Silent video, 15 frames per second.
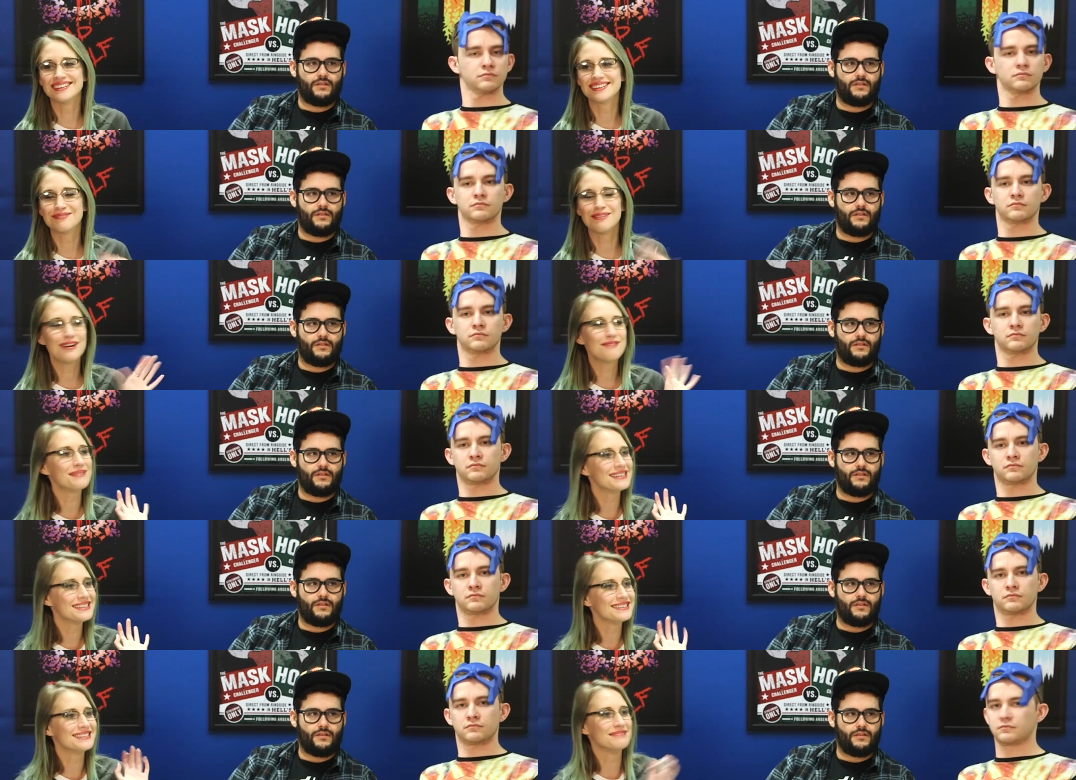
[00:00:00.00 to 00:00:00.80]
Speaker 1: Where are
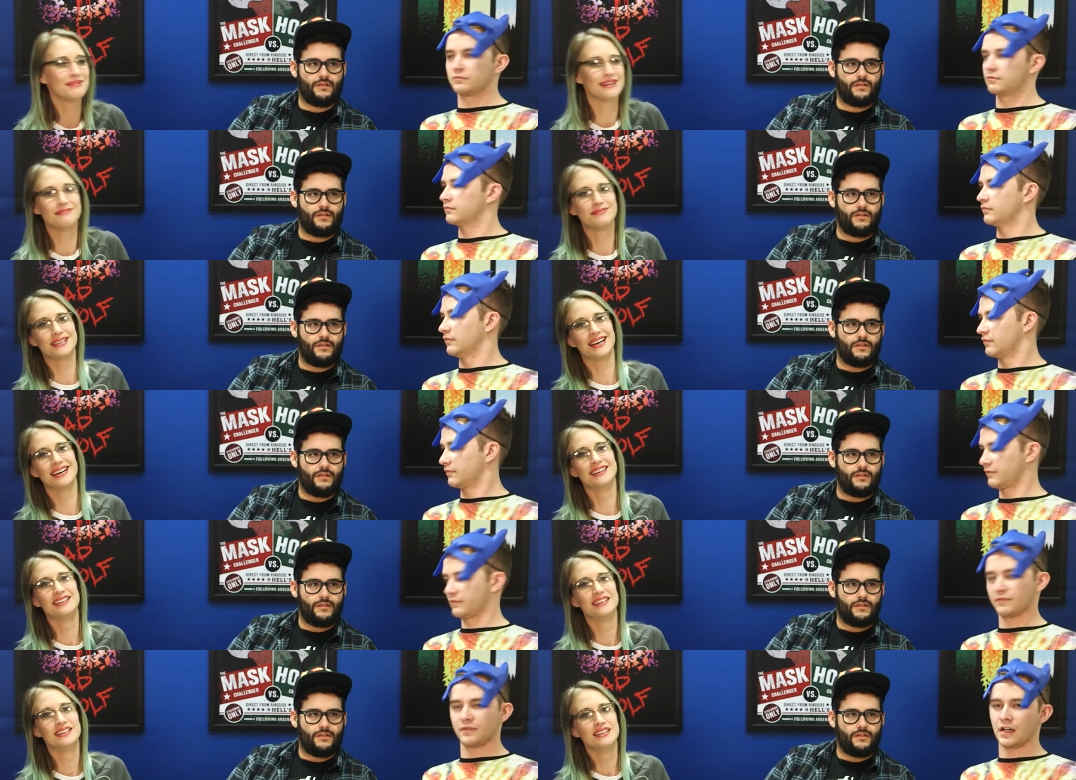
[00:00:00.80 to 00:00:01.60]
my Disney peeps
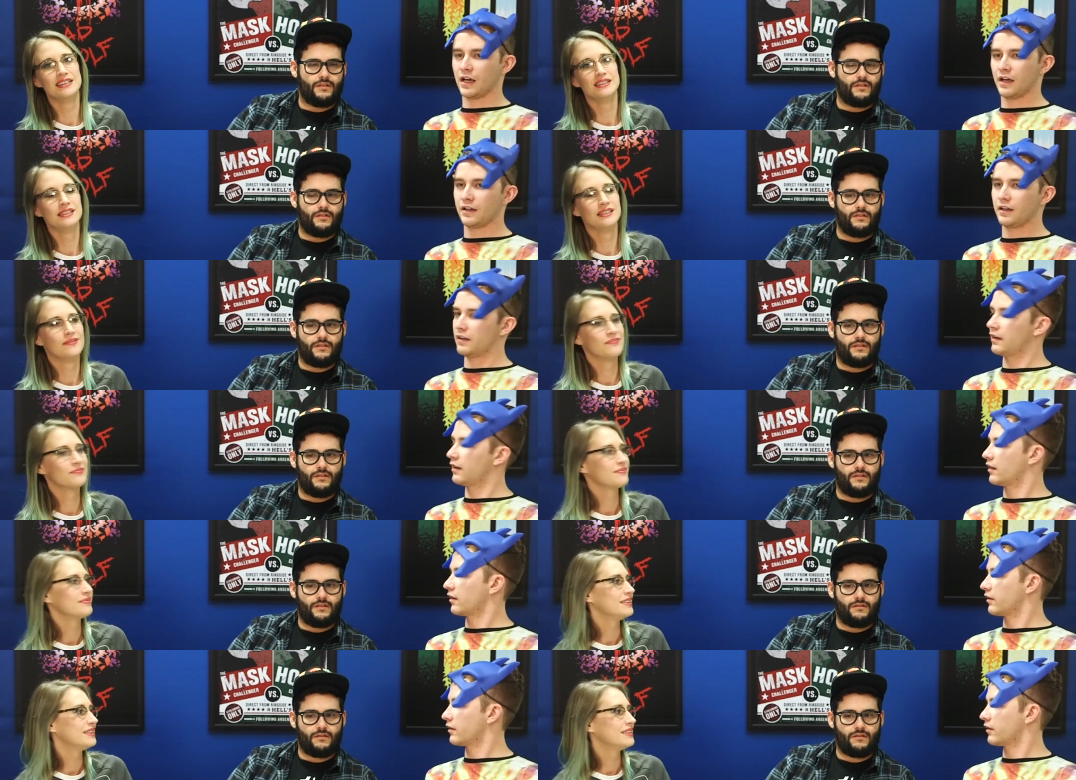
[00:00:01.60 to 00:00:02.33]
at? Not here.